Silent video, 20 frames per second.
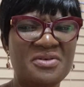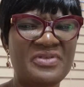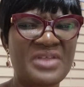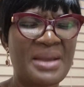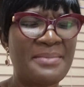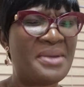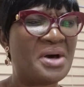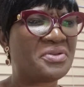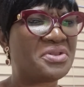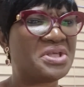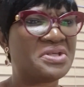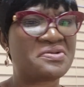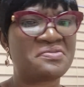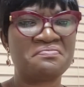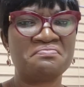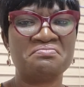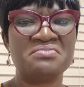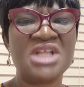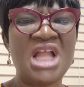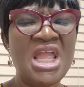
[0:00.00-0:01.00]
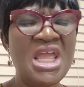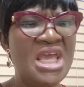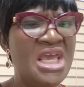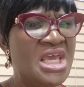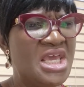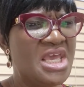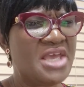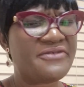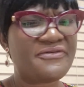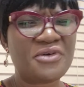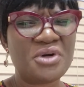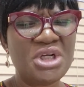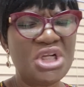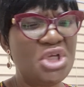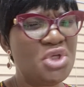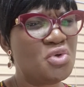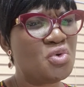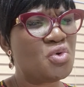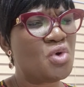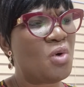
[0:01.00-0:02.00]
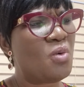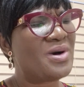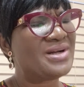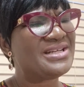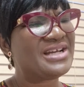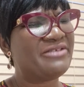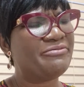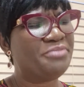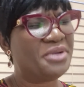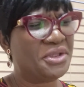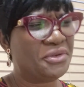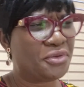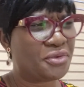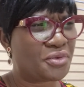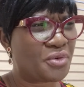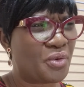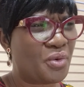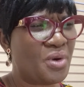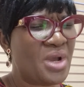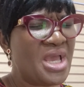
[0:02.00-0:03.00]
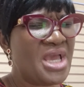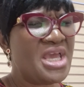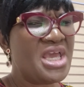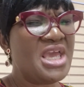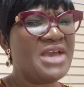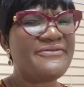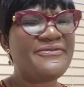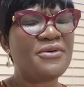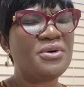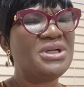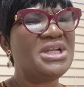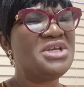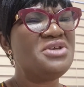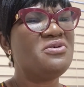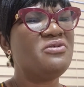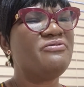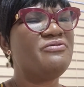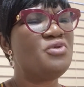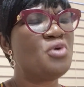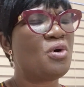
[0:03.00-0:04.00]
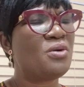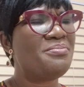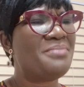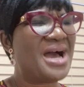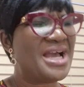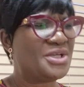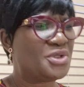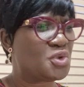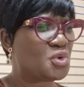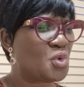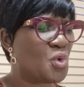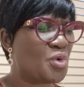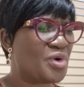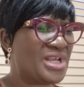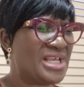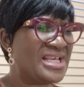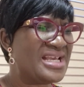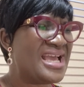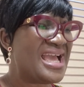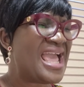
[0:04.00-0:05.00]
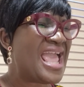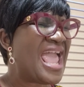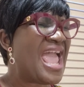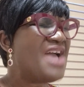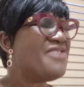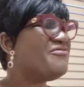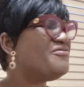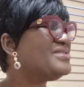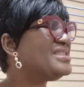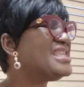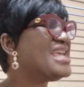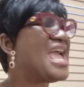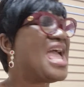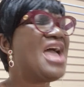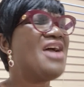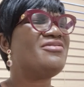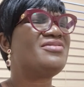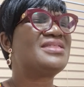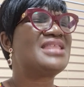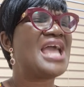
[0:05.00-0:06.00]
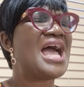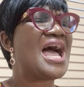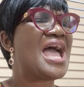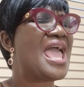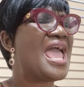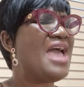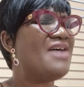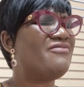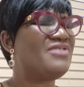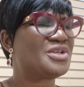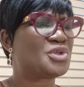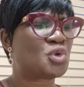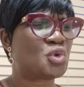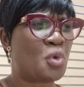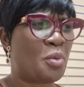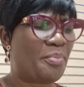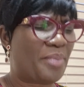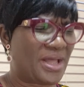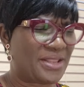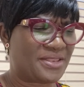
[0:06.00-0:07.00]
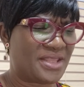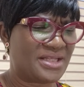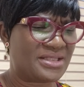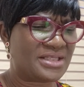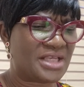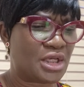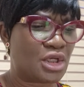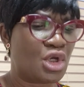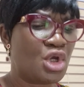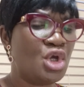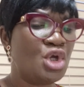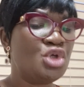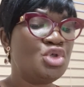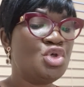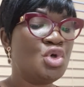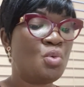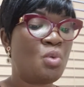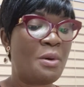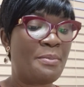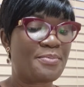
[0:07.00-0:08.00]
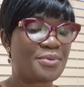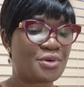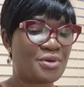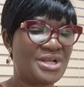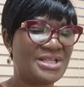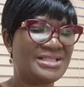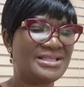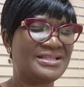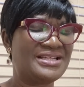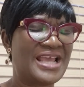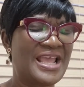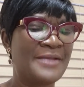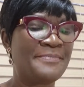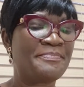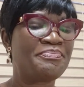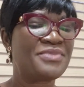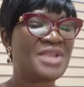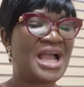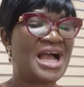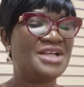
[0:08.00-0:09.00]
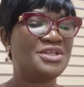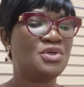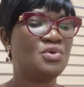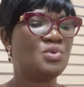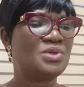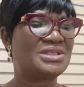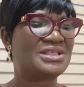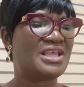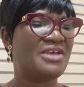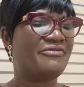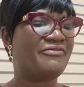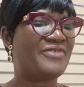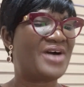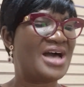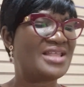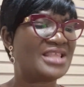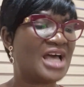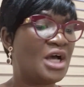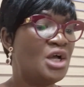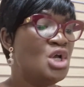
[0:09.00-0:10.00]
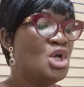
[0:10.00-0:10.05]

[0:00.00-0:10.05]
of their mouth is, hmm, if only you know what I've been through. If only you've known my story. Eh, they are ever so pathetic. You will pray today and you will say, Father,